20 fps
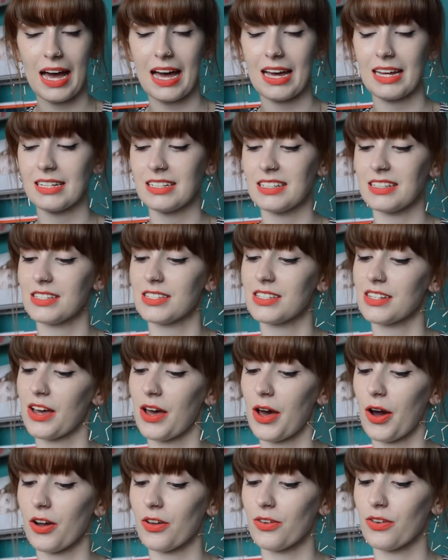and
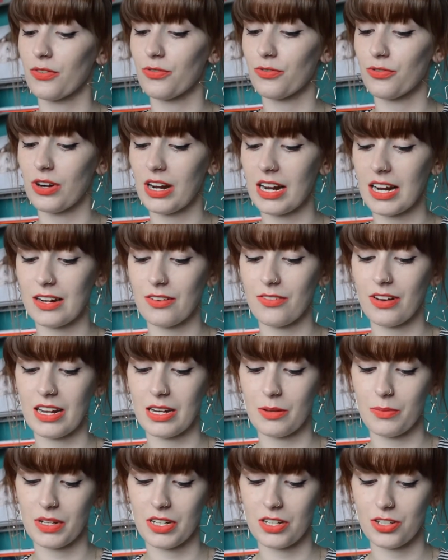I have really,
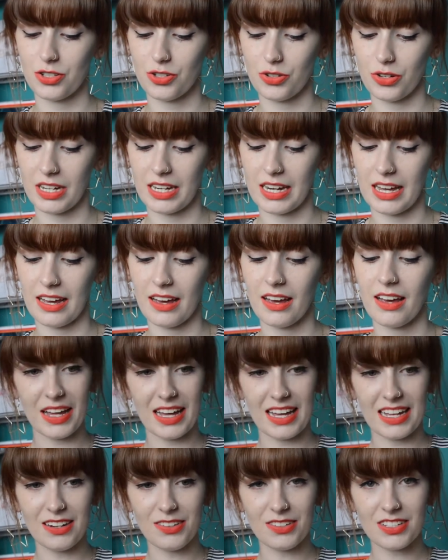really been enjoying it.
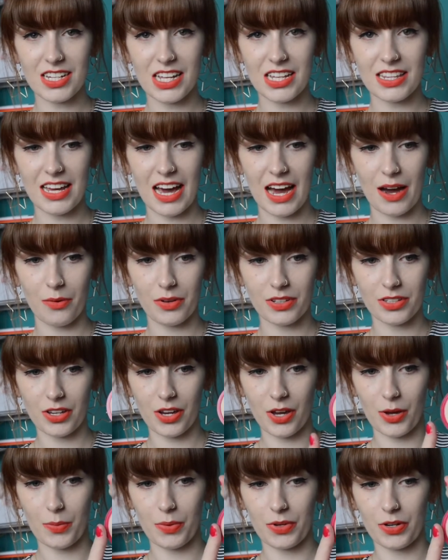It looks like that when you
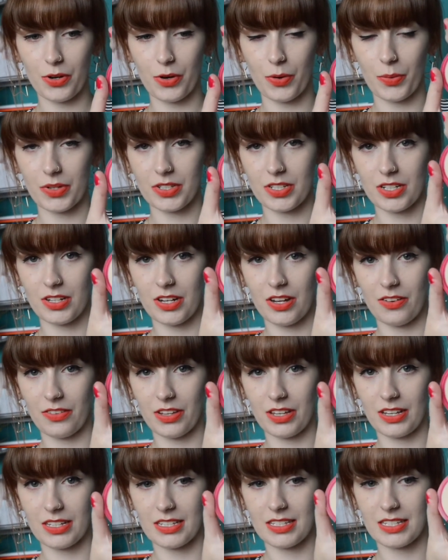open it up. I don't know if
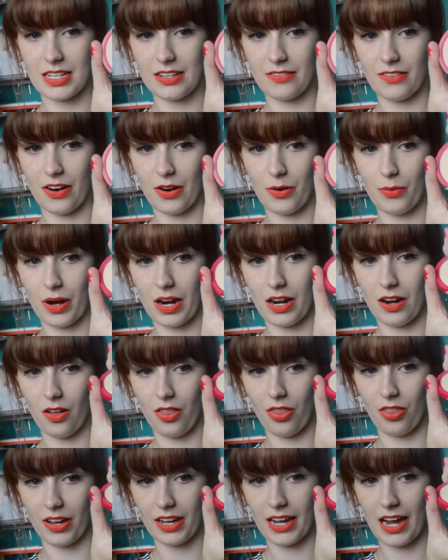you can see very well
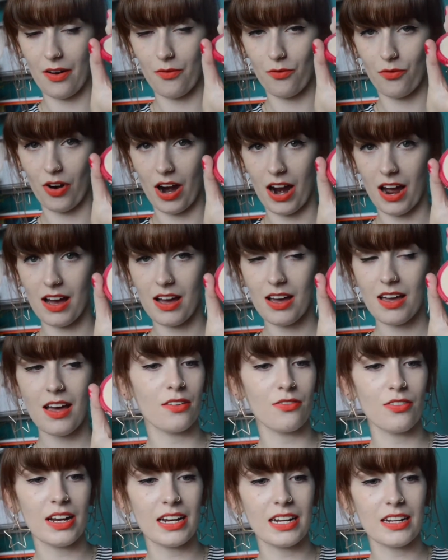on the camera.
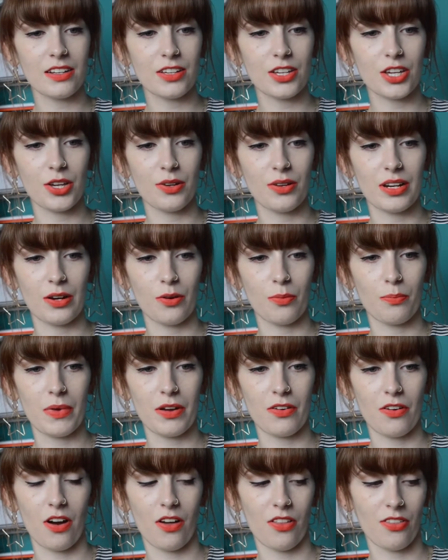A really cute little
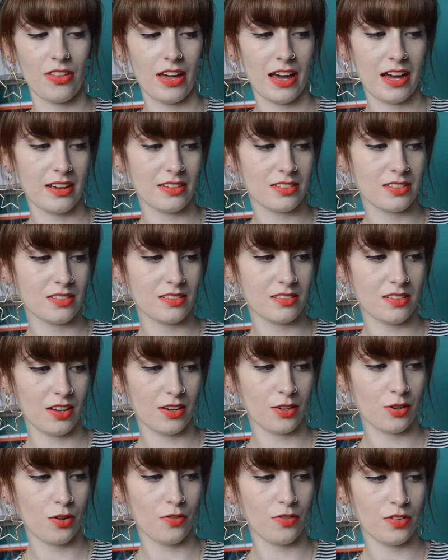mirror on there, it's
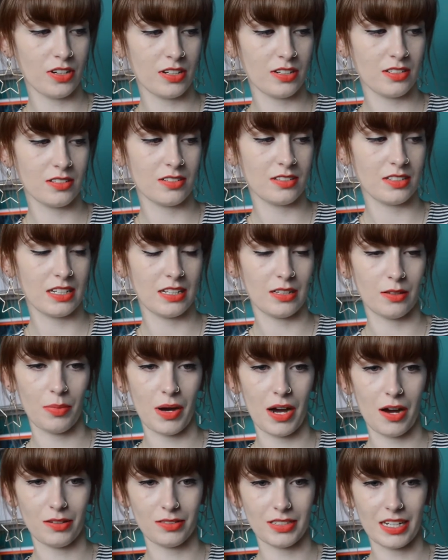like covered in
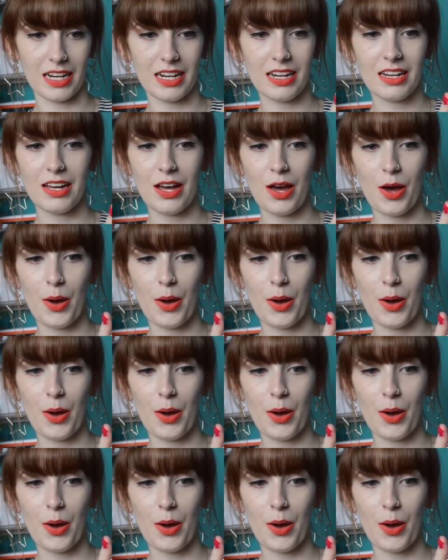powder,